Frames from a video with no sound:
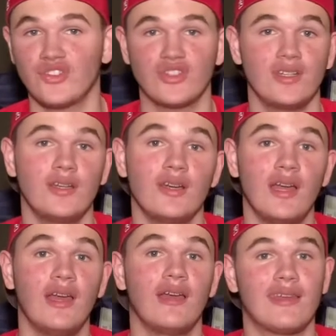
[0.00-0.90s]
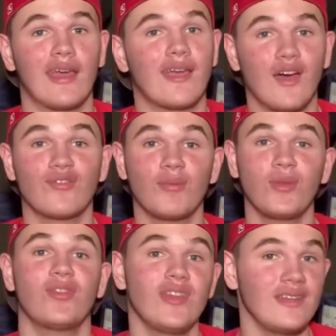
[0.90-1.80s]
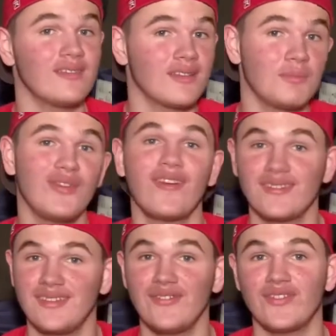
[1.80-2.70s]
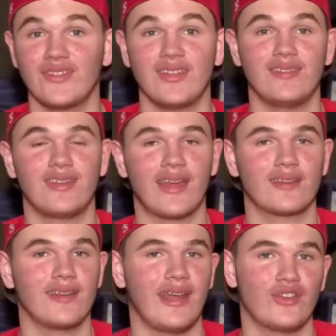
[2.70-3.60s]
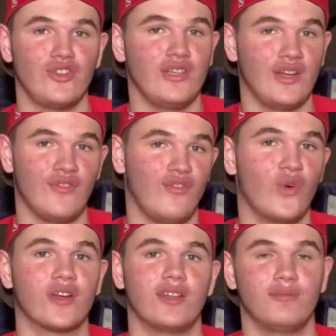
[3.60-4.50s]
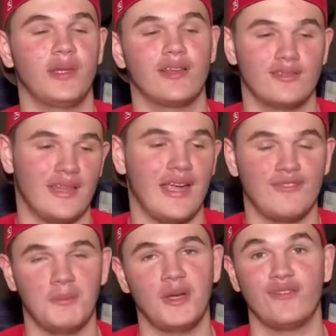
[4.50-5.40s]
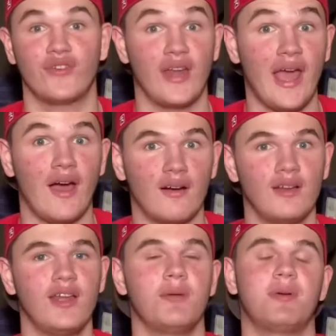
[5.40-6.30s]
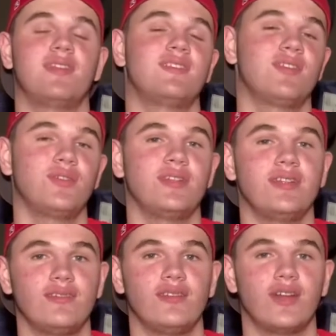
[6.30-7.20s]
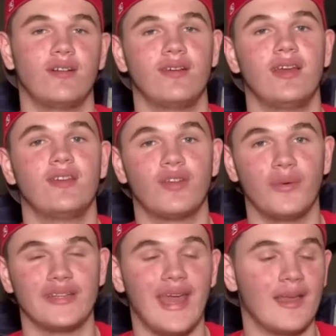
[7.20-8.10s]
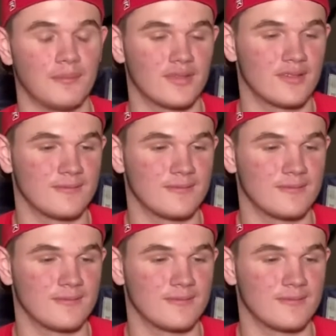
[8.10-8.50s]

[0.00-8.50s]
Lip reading: gonna get cut from those cities and move on to different cities that can actually afford it because they have the money for now, but they still need, to win games.